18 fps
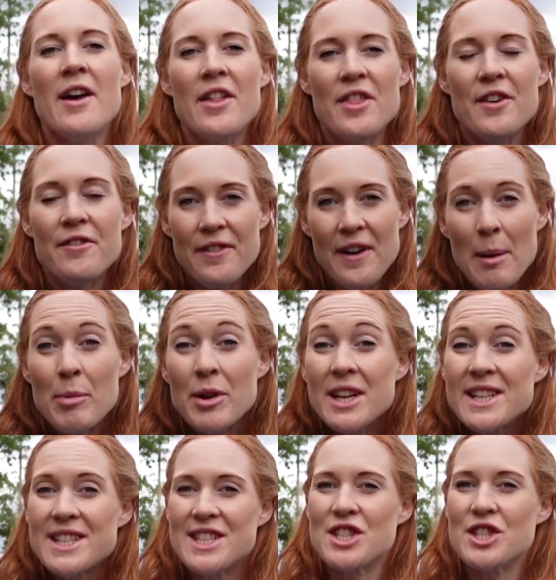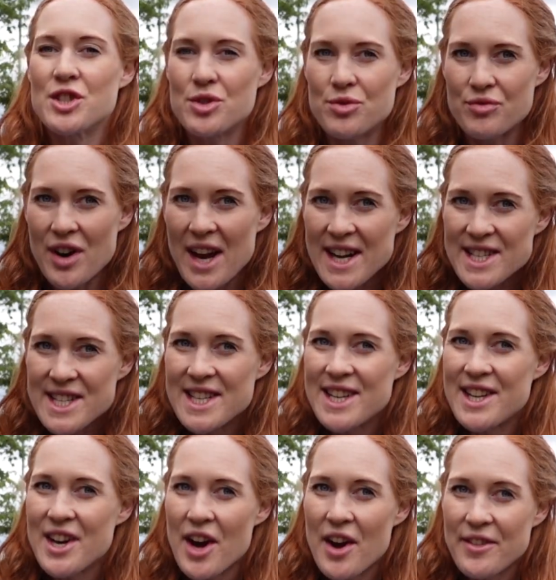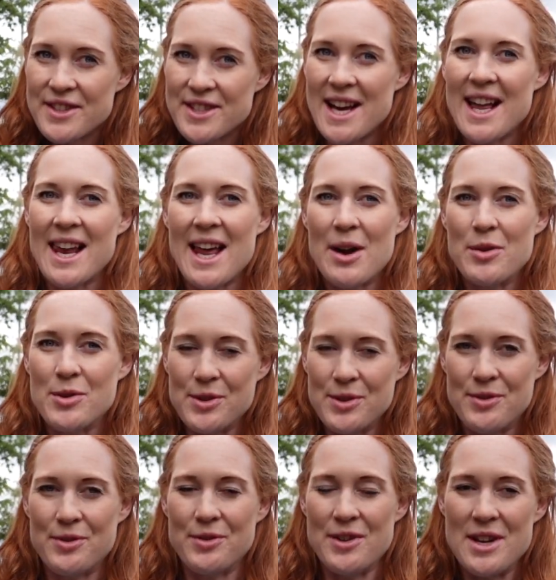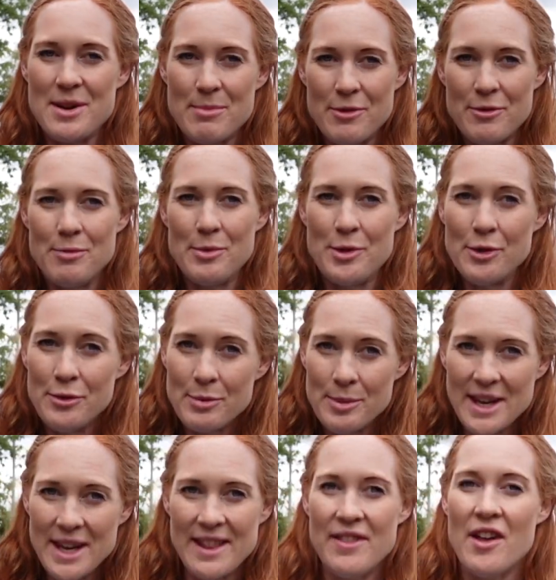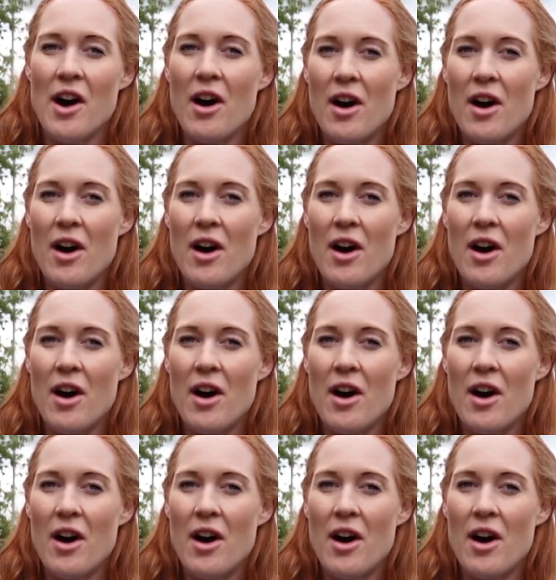The fabric is stretchy enough to allow good freedom of movement in the